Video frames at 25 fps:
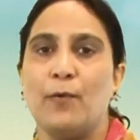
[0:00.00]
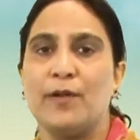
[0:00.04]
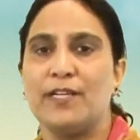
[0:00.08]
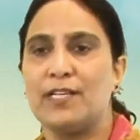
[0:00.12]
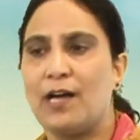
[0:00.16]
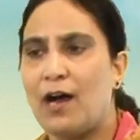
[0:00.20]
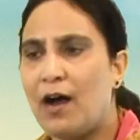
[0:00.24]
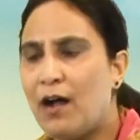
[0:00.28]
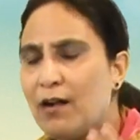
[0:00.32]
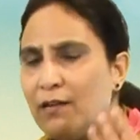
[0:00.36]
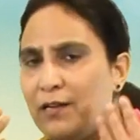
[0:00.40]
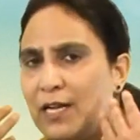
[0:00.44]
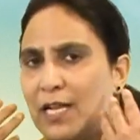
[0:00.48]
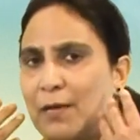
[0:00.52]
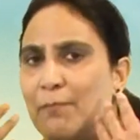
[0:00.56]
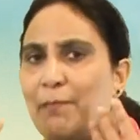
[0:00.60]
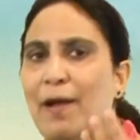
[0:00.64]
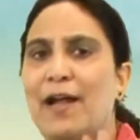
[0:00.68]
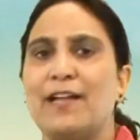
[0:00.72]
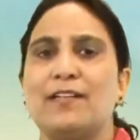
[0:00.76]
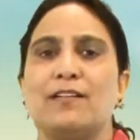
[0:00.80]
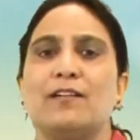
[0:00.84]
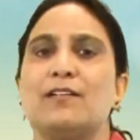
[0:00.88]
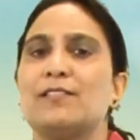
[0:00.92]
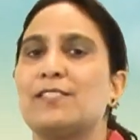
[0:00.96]
It hardly
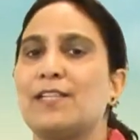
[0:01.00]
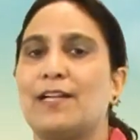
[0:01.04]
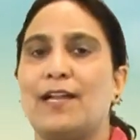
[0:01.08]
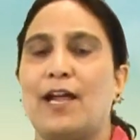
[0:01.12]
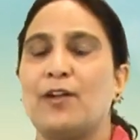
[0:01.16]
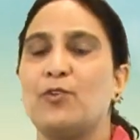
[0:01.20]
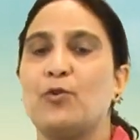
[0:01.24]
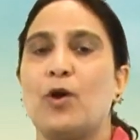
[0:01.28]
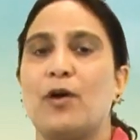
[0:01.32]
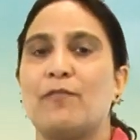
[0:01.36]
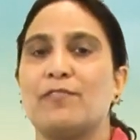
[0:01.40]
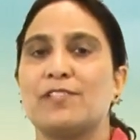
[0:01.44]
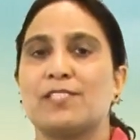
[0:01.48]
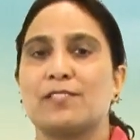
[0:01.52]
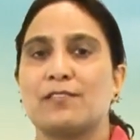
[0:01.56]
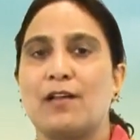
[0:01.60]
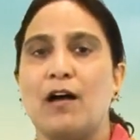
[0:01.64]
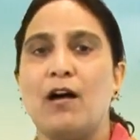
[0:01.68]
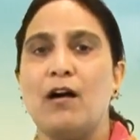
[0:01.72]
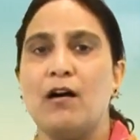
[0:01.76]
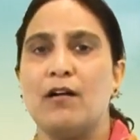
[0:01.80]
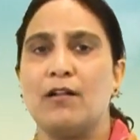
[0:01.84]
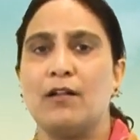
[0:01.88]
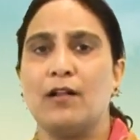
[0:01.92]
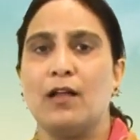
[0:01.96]
matters that I do have a
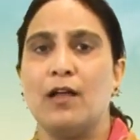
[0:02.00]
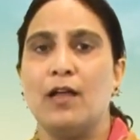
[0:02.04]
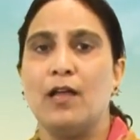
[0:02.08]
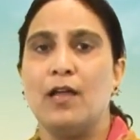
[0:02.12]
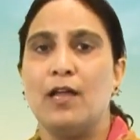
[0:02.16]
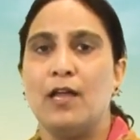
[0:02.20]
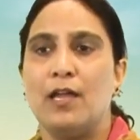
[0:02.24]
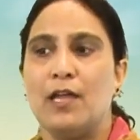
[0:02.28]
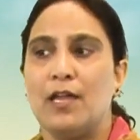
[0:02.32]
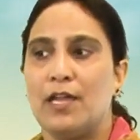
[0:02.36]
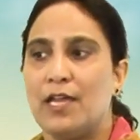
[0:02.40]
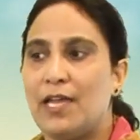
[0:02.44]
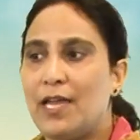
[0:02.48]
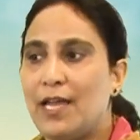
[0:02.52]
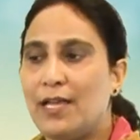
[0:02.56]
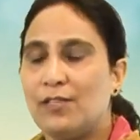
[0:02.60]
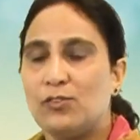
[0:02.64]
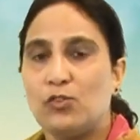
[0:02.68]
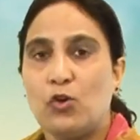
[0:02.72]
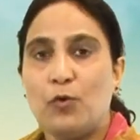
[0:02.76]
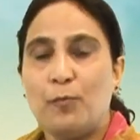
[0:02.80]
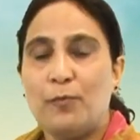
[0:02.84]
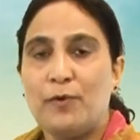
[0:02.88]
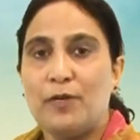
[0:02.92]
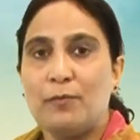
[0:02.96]
scar. He has
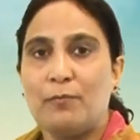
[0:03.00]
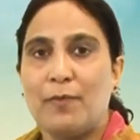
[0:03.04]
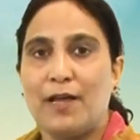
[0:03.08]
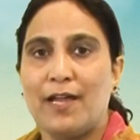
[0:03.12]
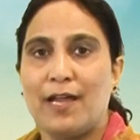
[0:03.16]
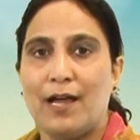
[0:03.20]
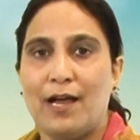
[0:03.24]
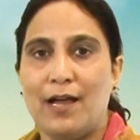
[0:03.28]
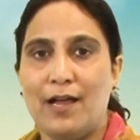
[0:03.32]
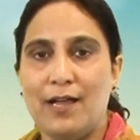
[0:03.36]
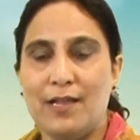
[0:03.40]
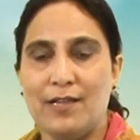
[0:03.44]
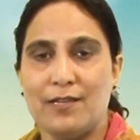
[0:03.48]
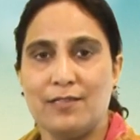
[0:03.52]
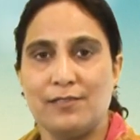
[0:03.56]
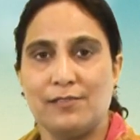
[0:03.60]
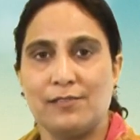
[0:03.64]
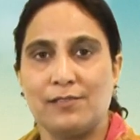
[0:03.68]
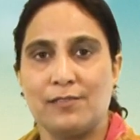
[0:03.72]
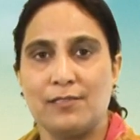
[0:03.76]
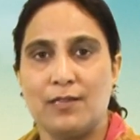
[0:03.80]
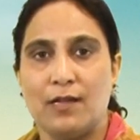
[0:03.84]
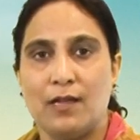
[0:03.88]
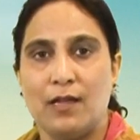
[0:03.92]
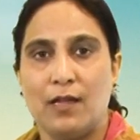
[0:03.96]
opened my
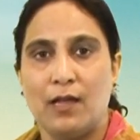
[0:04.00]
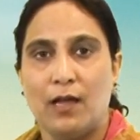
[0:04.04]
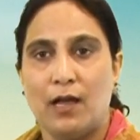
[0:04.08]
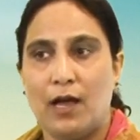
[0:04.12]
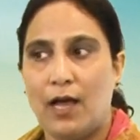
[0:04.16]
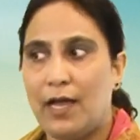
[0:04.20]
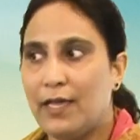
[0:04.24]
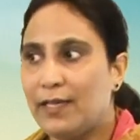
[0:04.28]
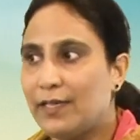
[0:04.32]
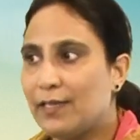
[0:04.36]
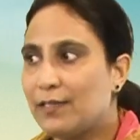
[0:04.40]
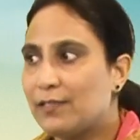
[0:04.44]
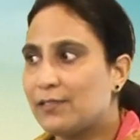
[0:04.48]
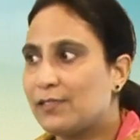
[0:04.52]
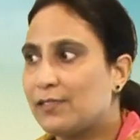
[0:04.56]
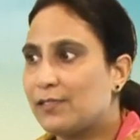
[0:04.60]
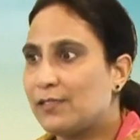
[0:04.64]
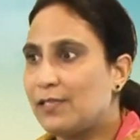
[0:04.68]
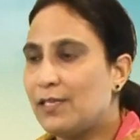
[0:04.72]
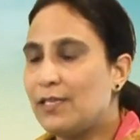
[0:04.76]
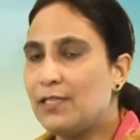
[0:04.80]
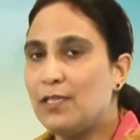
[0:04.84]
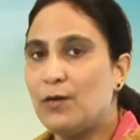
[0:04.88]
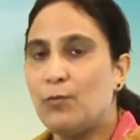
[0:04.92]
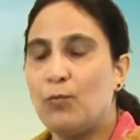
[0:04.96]
eyes. I can
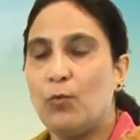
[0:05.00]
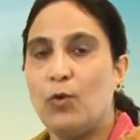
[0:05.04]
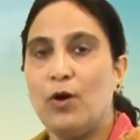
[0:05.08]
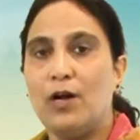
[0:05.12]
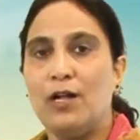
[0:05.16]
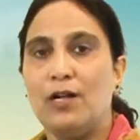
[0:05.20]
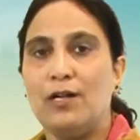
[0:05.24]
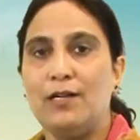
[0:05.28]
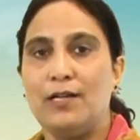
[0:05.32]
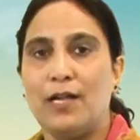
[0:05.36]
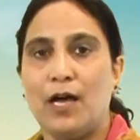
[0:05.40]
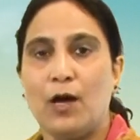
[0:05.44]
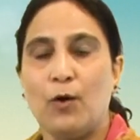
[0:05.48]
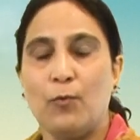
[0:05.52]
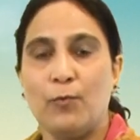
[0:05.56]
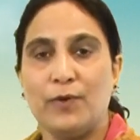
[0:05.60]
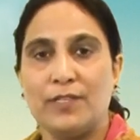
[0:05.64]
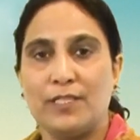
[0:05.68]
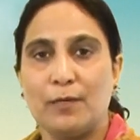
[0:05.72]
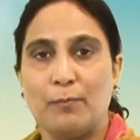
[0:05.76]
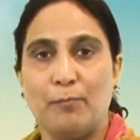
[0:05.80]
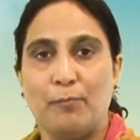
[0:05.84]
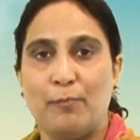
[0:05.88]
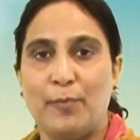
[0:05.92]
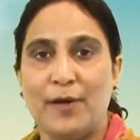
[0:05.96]
see the world now with
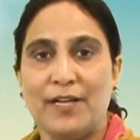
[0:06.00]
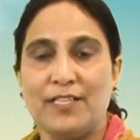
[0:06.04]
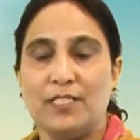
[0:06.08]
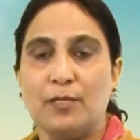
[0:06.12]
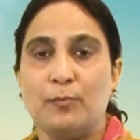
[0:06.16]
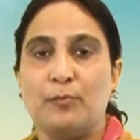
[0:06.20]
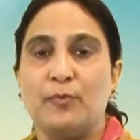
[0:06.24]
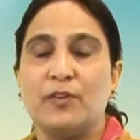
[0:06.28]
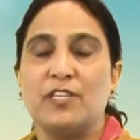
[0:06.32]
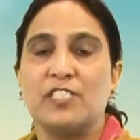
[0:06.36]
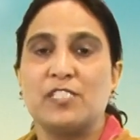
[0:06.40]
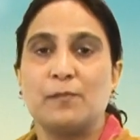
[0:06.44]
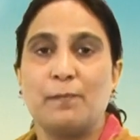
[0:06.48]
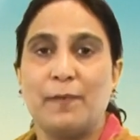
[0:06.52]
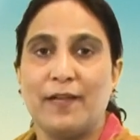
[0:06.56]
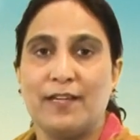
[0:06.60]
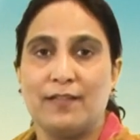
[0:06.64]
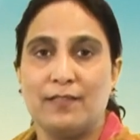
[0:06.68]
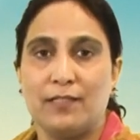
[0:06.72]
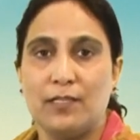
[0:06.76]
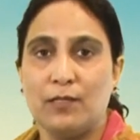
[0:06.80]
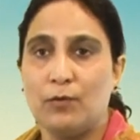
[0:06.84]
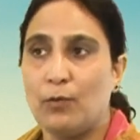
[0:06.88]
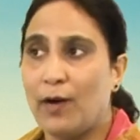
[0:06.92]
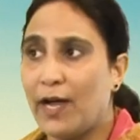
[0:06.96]
a better
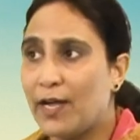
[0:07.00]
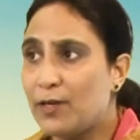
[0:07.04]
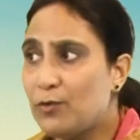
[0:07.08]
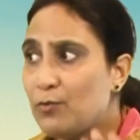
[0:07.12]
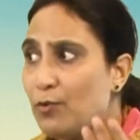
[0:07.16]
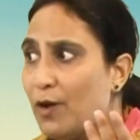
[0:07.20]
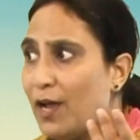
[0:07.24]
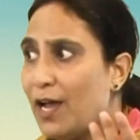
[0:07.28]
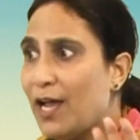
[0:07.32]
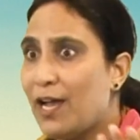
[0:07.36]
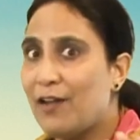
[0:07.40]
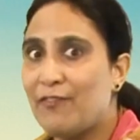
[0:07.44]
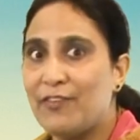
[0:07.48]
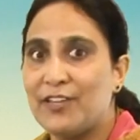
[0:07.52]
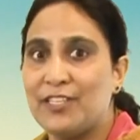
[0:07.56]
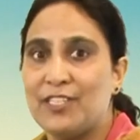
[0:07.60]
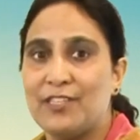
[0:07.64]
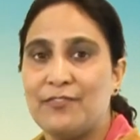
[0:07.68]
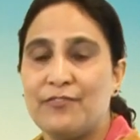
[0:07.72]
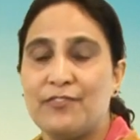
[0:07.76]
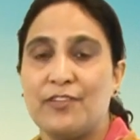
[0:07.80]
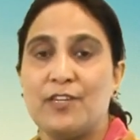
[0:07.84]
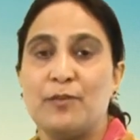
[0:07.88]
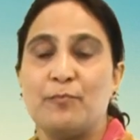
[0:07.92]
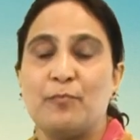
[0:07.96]
perspective. I do have a
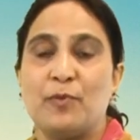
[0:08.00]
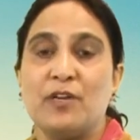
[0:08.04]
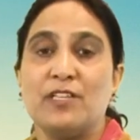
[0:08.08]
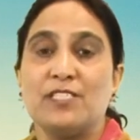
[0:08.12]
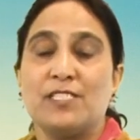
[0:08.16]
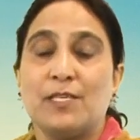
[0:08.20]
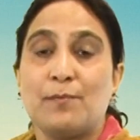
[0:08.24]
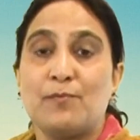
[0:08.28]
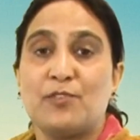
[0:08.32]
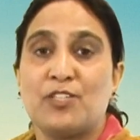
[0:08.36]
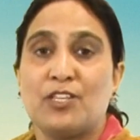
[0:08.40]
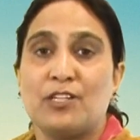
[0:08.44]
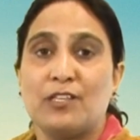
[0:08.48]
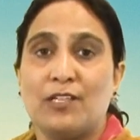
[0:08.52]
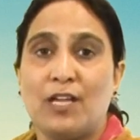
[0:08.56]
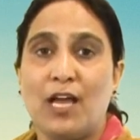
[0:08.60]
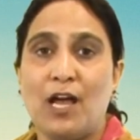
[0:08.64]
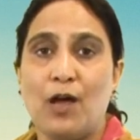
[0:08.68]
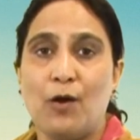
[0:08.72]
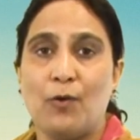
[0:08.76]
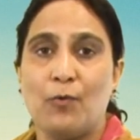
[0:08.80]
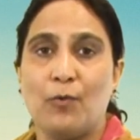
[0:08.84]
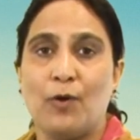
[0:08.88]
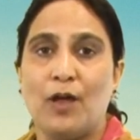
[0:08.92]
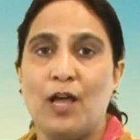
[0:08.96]
different perception
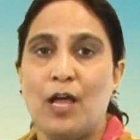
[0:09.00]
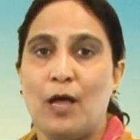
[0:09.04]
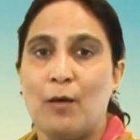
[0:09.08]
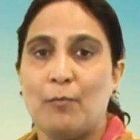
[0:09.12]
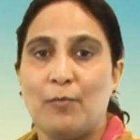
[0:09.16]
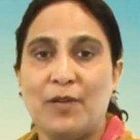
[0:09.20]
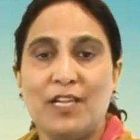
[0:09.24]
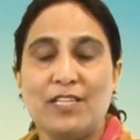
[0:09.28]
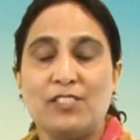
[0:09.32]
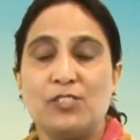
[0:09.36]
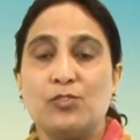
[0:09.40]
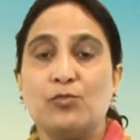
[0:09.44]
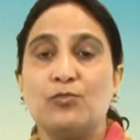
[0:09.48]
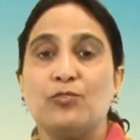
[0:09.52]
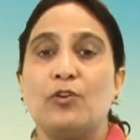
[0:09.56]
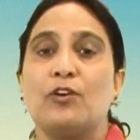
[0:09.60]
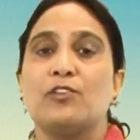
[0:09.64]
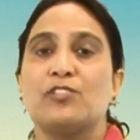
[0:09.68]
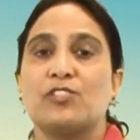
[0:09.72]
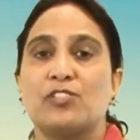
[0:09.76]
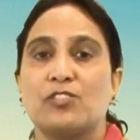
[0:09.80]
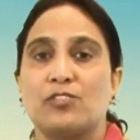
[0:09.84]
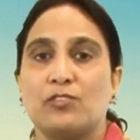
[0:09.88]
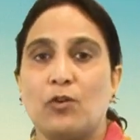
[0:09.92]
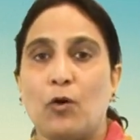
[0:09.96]
now. Please do not
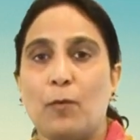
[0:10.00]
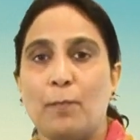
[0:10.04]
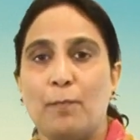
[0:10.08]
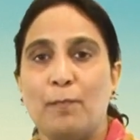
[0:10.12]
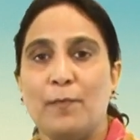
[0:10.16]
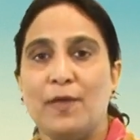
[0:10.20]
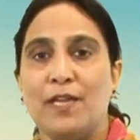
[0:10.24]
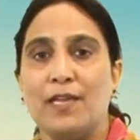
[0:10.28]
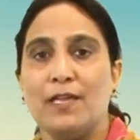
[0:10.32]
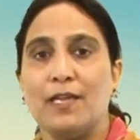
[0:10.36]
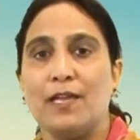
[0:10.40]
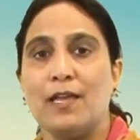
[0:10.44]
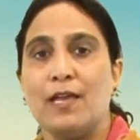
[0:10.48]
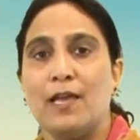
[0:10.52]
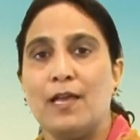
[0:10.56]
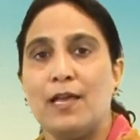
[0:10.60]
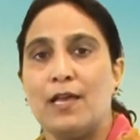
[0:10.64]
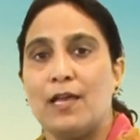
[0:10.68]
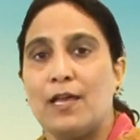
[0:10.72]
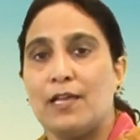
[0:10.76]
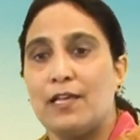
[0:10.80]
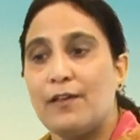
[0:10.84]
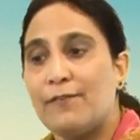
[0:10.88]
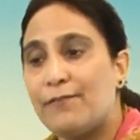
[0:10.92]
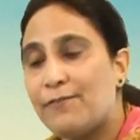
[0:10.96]
stop me.
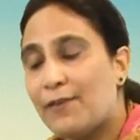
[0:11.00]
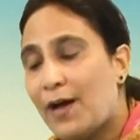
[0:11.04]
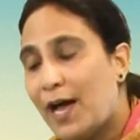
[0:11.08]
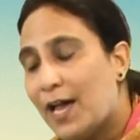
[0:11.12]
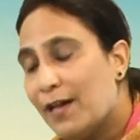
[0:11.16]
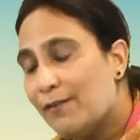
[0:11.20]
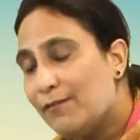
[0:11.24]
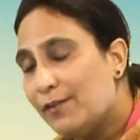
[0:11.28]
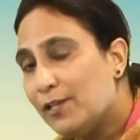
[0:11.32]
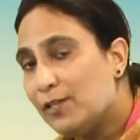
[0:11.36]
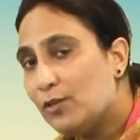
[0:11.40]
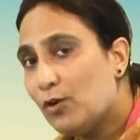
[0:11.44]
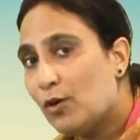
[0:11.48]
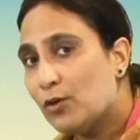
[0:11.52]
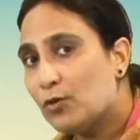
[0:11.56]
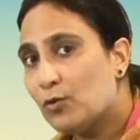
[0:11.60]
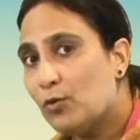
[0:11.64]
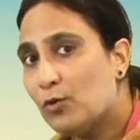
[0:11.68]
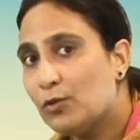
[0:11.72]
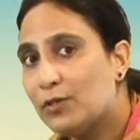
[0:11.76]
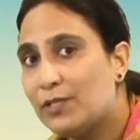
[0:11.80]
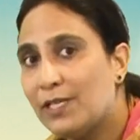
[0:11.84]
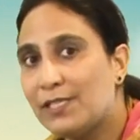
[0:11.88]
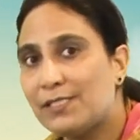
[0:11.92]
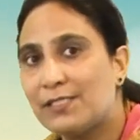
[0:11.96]
If I will not
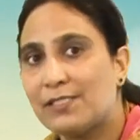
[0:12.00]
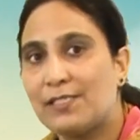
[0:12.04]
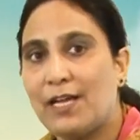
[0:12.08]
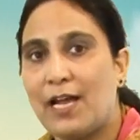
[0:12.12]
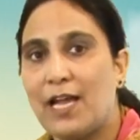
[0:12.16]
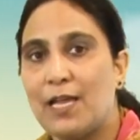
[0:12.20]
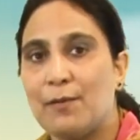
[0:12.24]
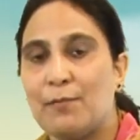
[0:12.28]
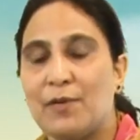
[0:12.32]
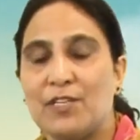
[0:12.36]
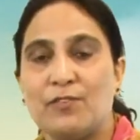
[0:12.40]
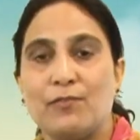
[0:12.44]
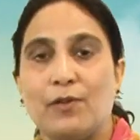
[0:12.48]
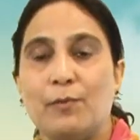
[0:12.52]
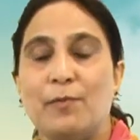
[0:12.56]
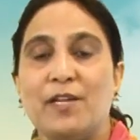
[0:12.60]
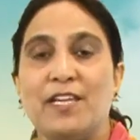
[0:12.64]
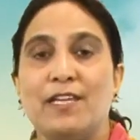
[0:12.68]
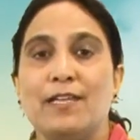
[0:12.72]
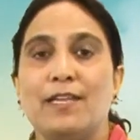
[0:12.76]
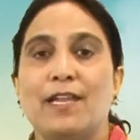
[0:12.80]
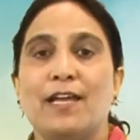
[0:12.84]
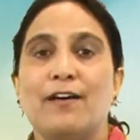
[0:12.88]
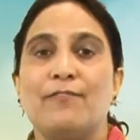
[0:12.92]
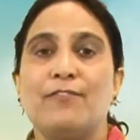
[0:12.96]
go this time, it will be
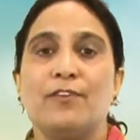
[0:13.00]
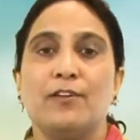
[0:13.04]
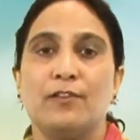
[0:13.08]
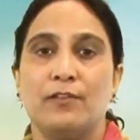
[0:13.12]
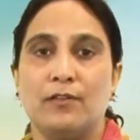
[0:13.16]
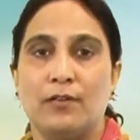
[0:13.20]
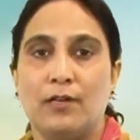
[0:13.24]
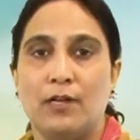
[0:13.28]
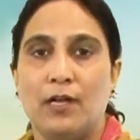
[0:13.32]
never.